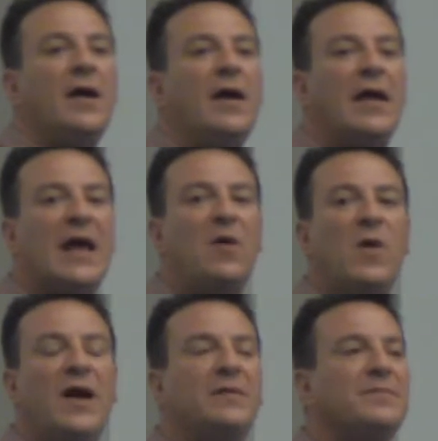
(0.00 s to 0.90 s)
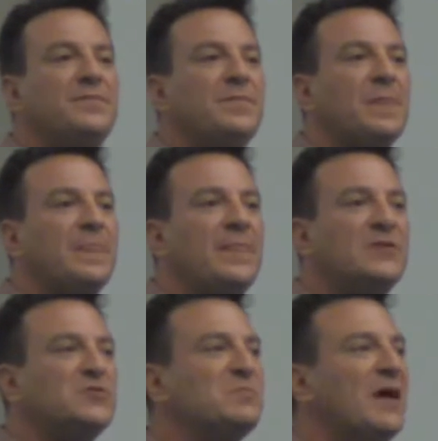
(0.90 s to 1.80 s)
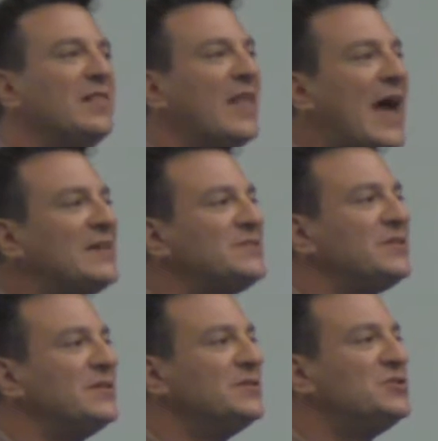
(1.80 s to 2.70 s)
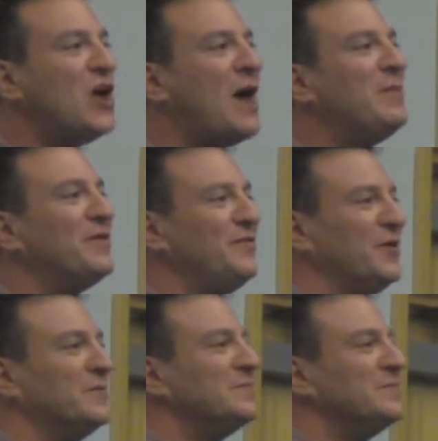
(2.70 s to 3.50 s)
And I went, this was my last job interview.